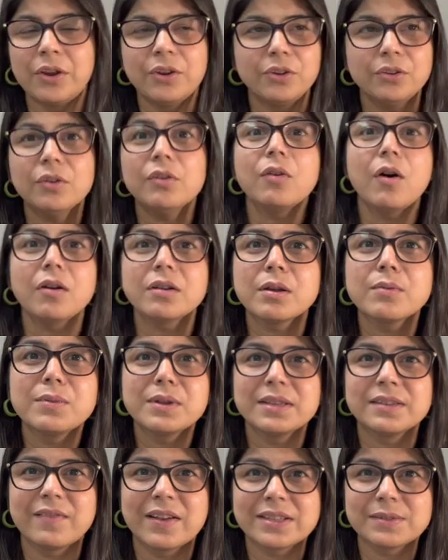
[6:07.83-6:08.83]
you know long-term
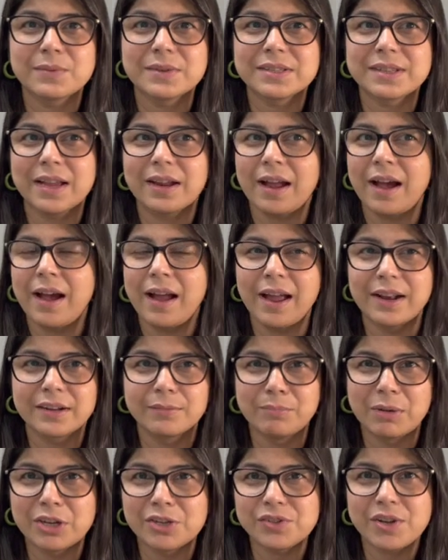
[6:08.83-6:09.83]
investments like i had
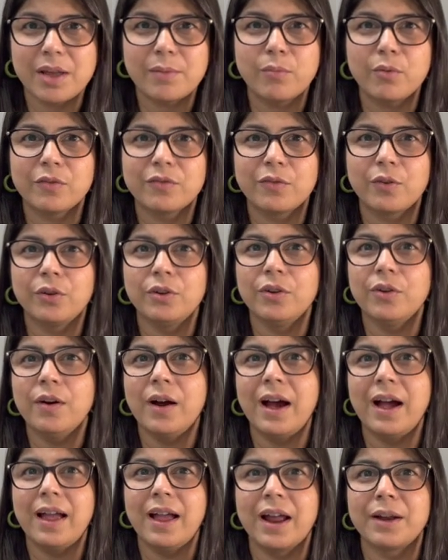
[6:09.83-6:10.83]
my share portfolio
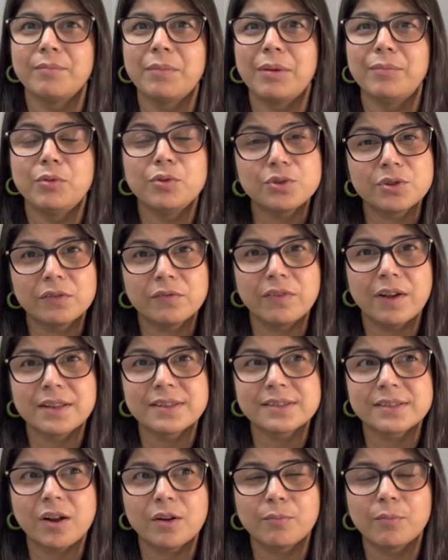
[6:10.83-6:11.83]
i had my mutual
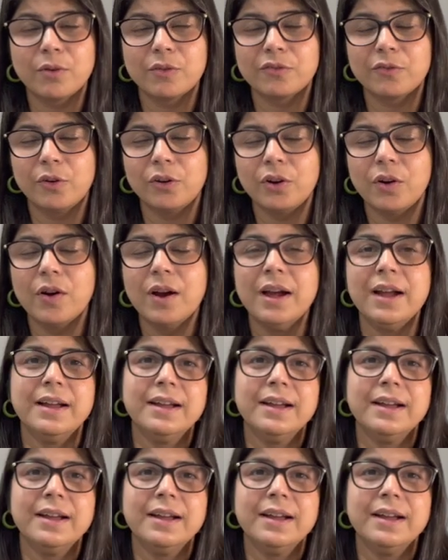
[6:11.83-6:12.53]
fund stock portfolio